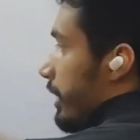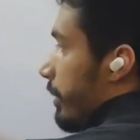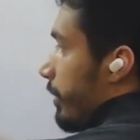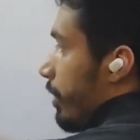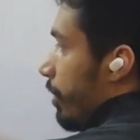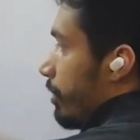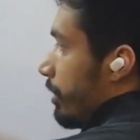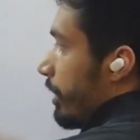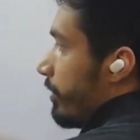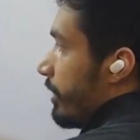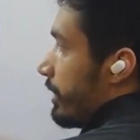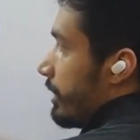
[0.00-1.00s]
statement also
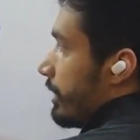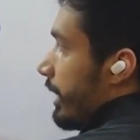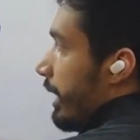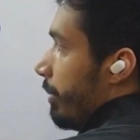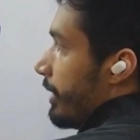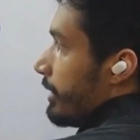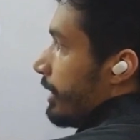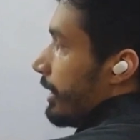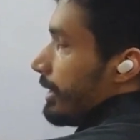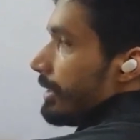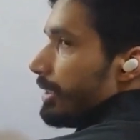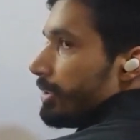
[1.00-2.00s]
gives the same result
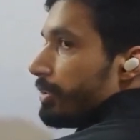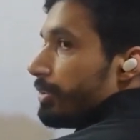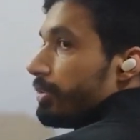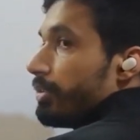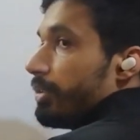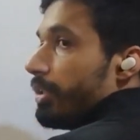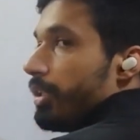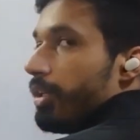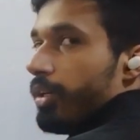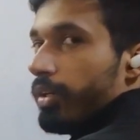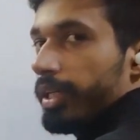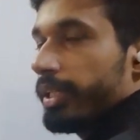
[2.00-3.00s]
as this.
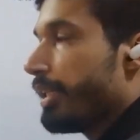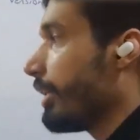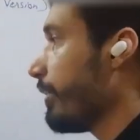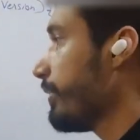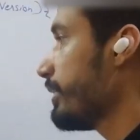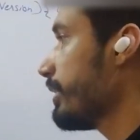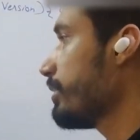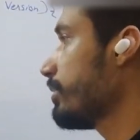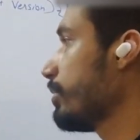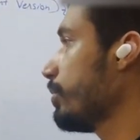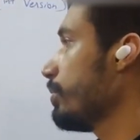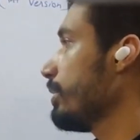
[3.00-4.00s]
Alright, if we
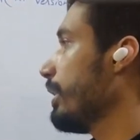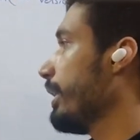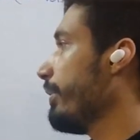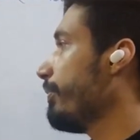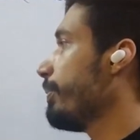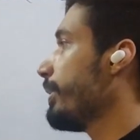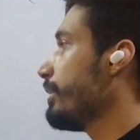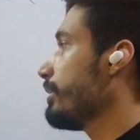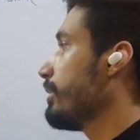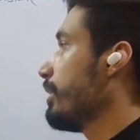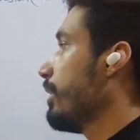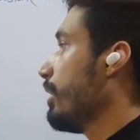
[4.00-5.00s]
just do the left
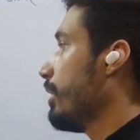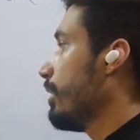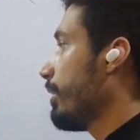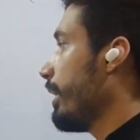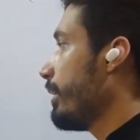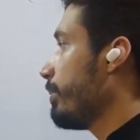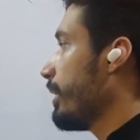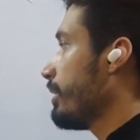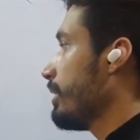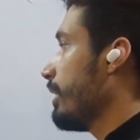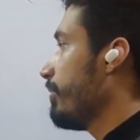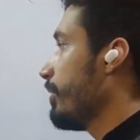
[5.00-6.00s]
plus right
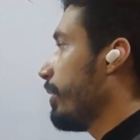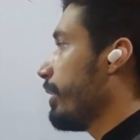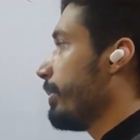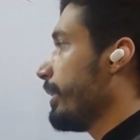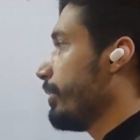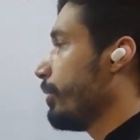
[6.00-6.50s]
minus left divided by